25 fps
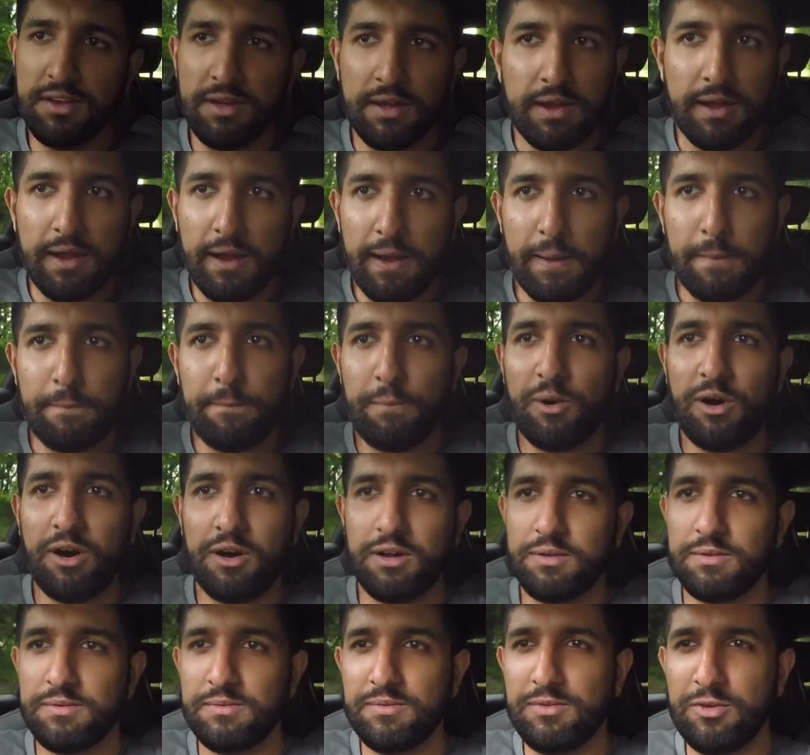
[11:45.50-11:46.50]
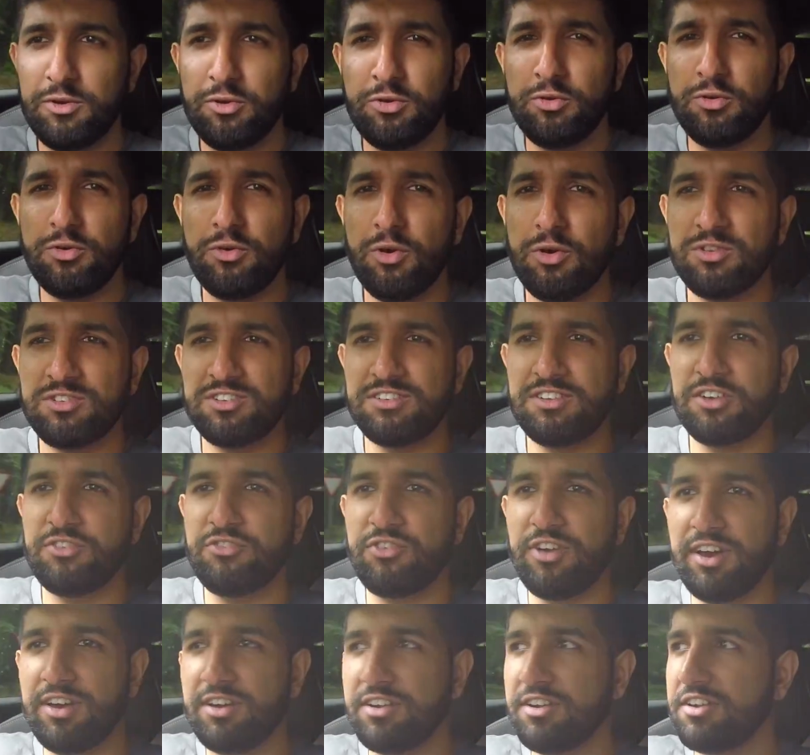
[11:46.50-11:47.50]
But who goes on a
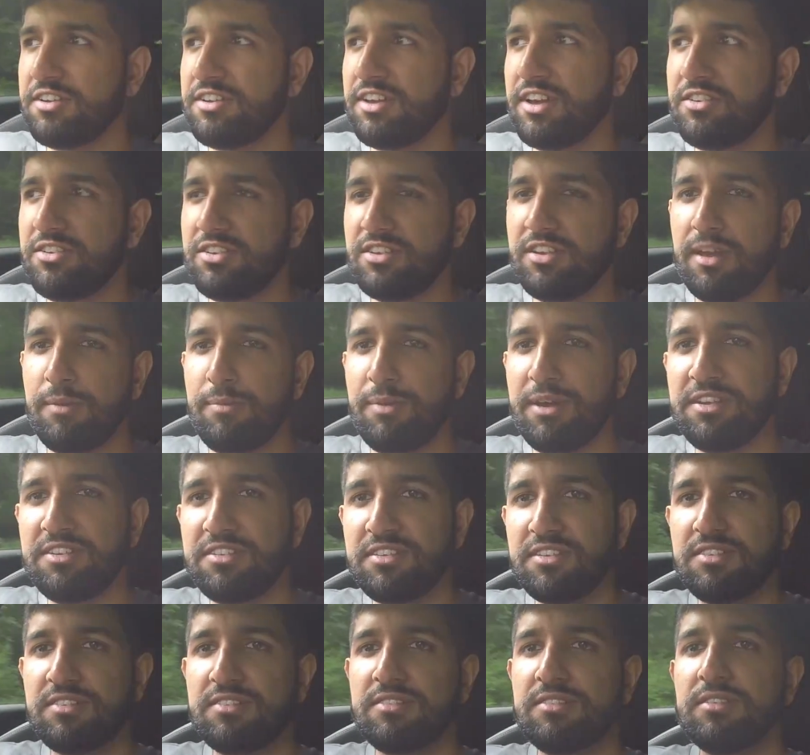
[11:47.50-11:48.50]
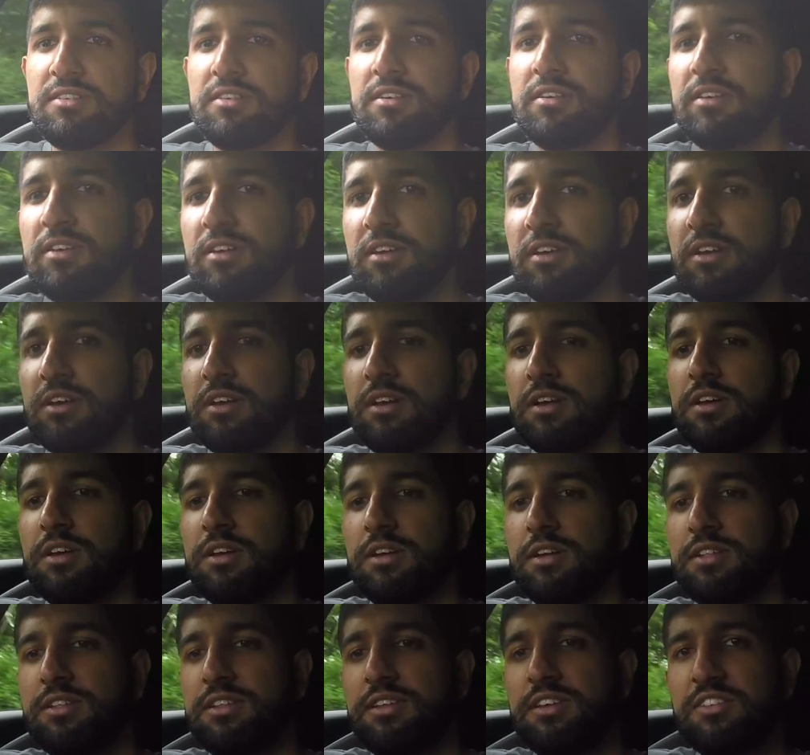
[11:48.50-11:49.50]
track on a day-to-day basis?
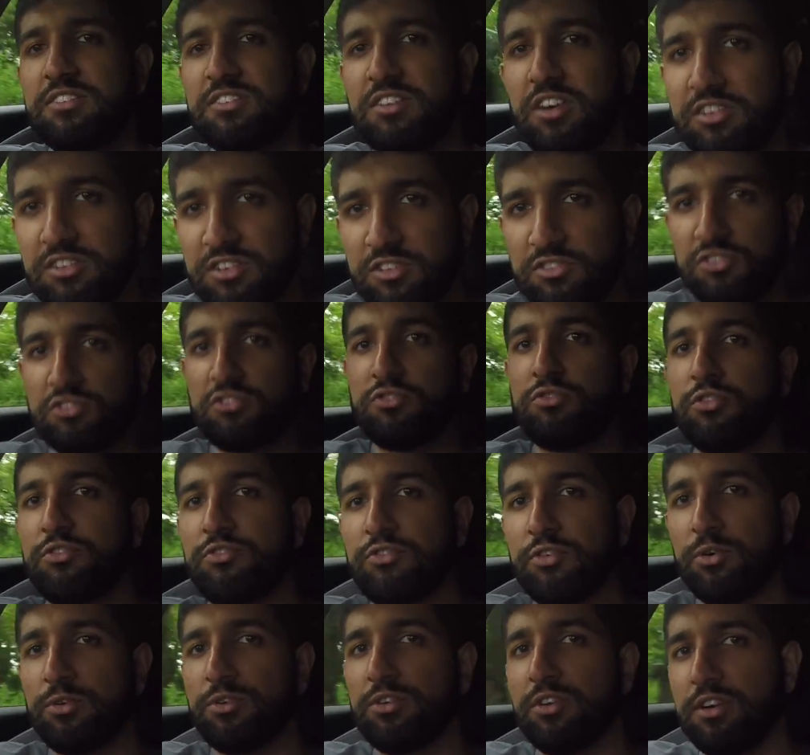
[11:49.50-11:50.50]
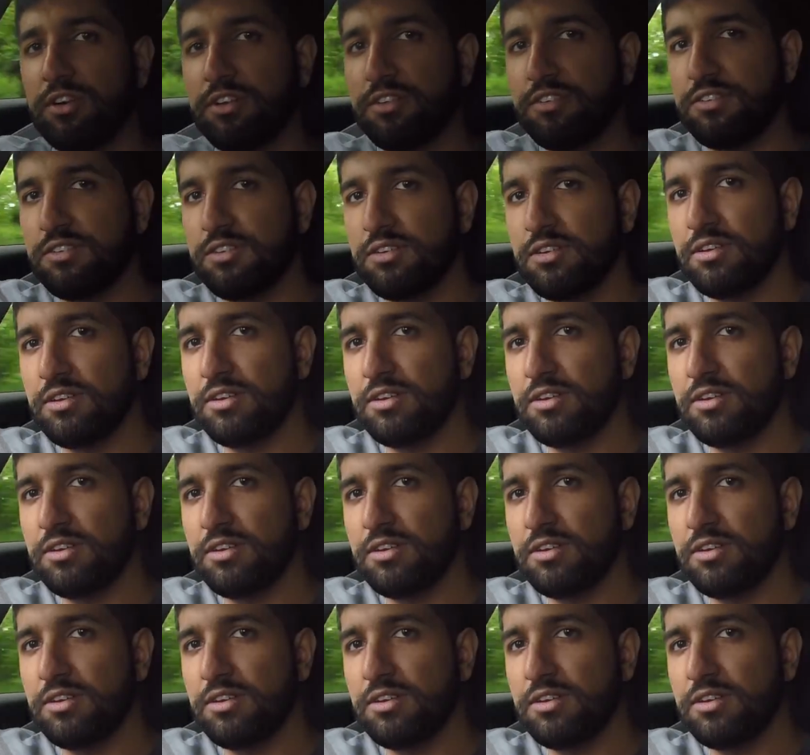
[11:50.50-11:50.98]
These cars are just good road cars.